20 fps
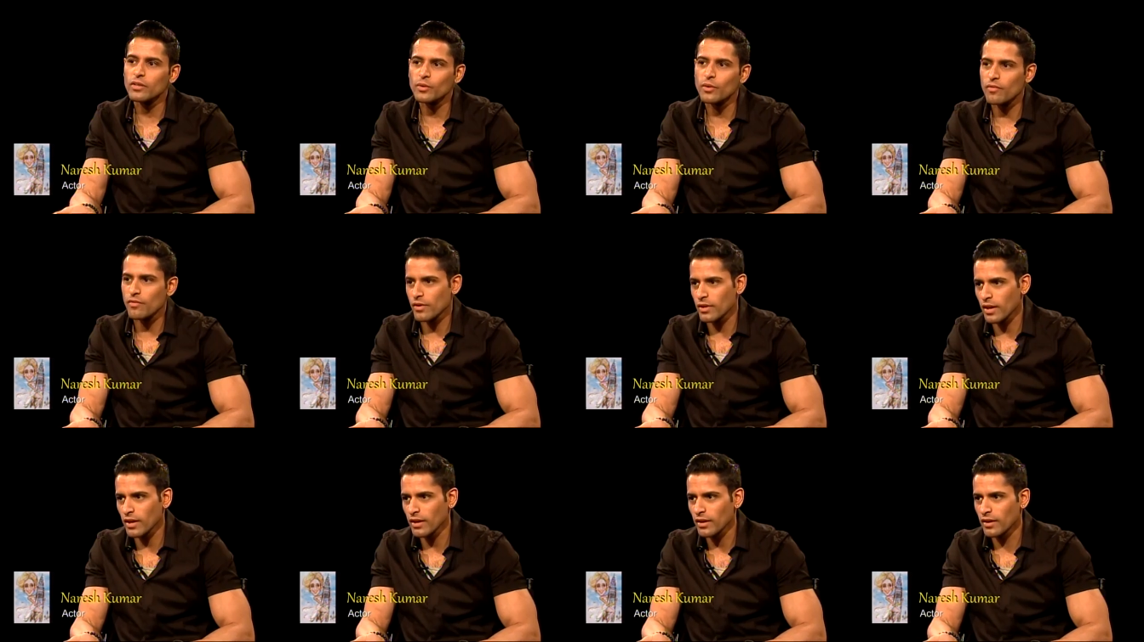do
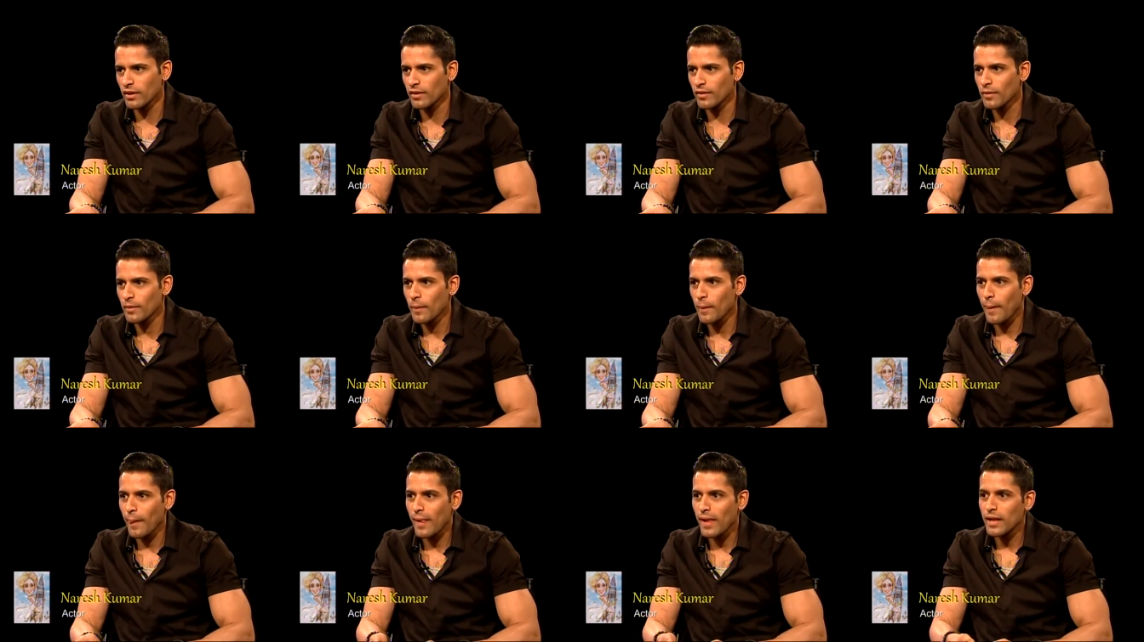every day.
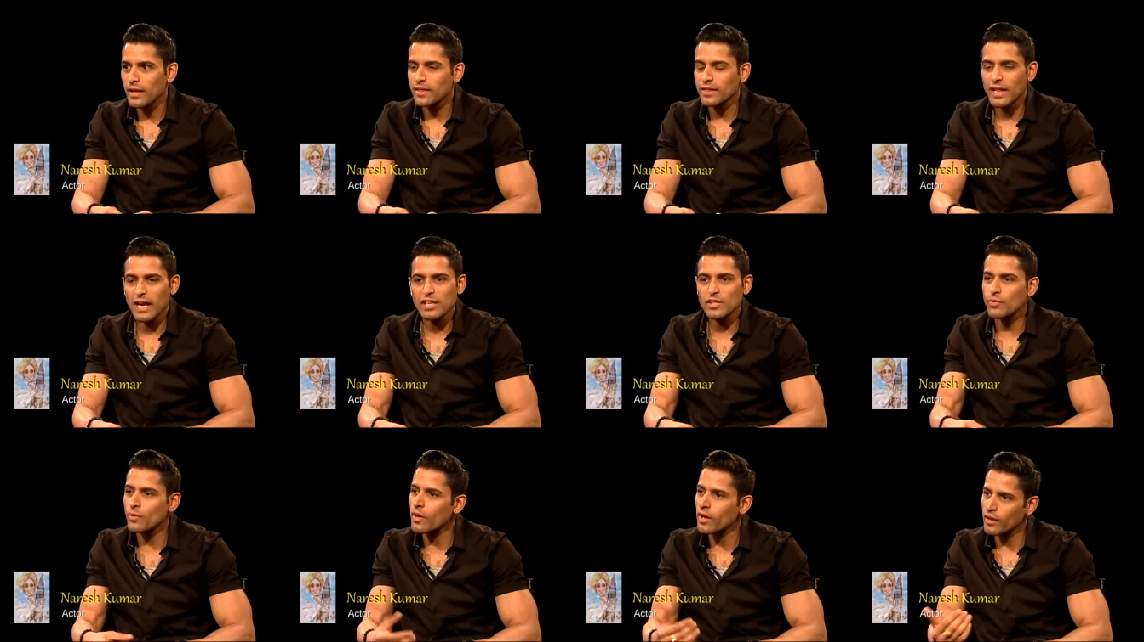Right.
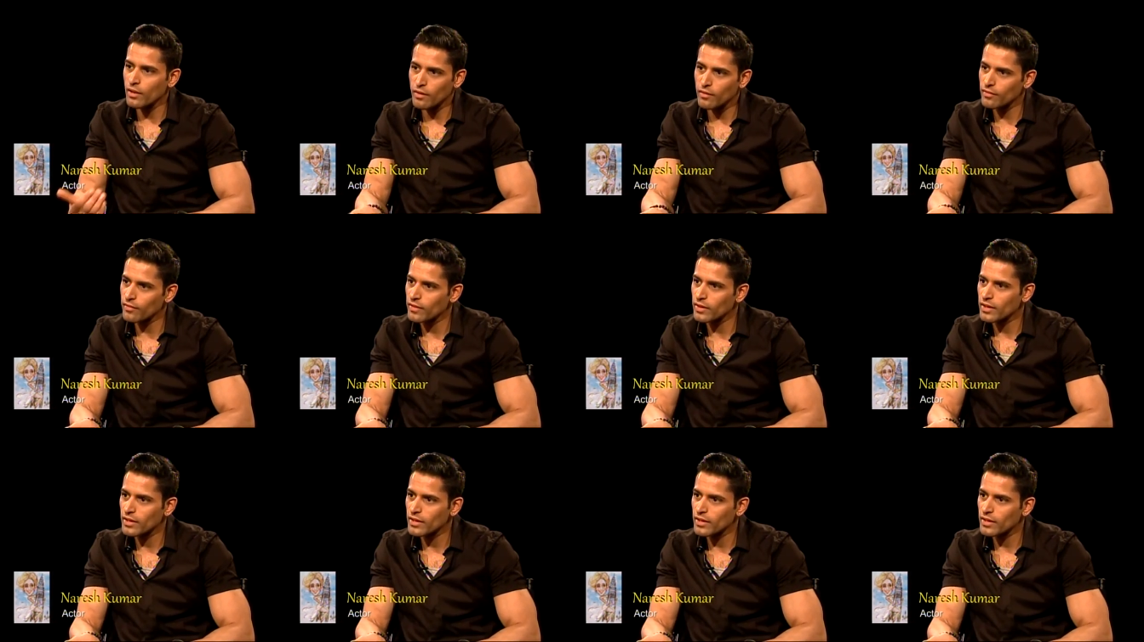That's what I love.